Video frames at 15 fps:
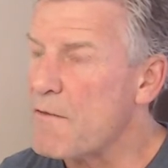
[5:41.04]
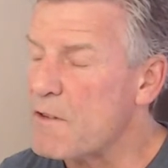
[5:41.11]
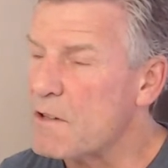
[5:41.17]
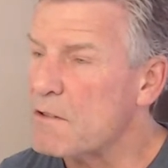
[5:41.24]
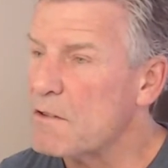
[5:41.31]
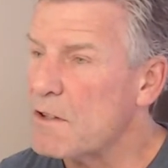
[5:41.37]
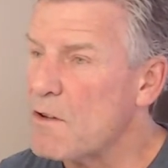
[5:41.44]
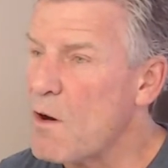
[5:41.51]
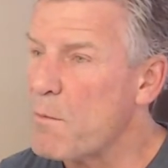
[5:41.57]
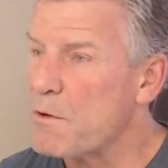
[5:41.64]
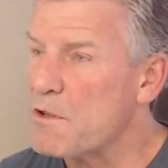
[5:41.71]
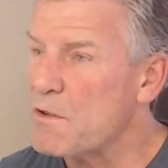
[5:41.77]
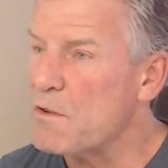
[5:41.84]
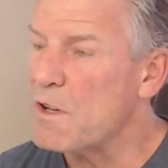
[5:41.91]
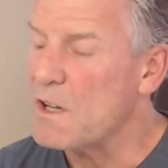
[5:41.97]
to have an
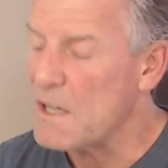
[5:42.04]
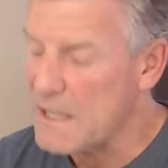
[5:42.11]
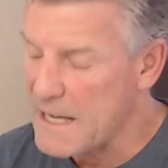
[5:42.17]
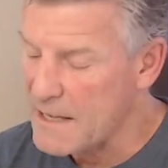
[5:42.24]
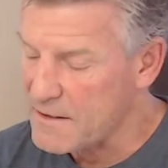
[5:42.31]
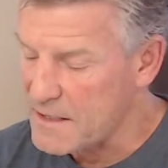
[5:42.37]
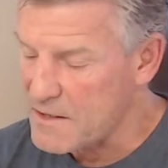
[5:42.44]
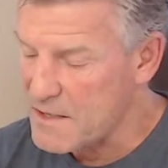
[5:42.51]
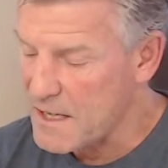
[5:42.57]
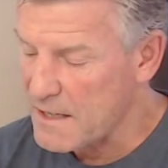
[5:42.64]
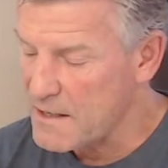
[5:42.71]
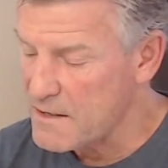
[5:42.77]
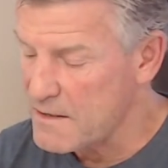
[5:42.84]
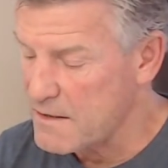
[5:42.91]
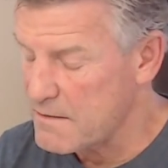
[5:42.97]
opportunity to get these
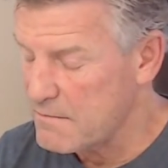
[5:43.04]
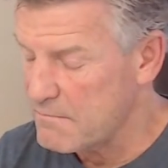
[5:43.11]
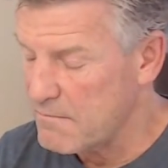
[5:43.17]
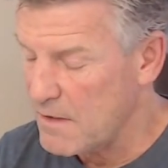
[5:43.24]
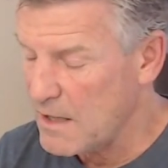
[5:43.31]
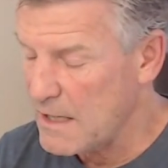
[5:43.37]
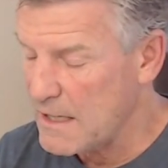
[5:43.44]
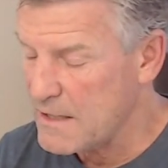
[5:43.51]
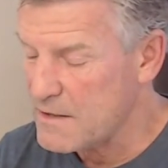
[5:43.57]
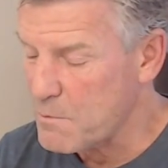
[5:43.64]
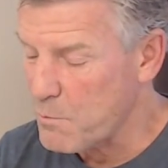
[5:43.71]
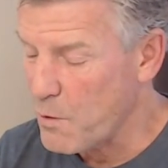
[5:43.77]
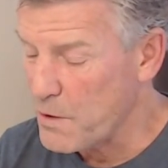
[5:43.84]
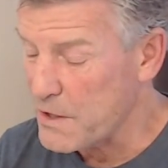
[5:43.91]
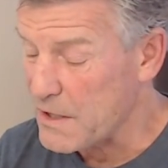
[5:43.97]
tickets, and
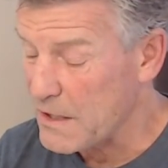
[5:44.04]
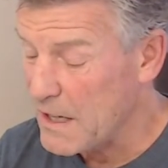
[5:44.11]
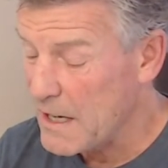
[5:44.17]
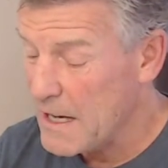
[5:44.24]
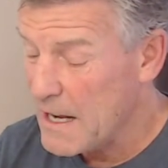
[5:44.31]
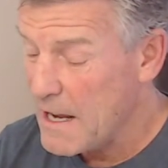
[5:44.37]
it's important.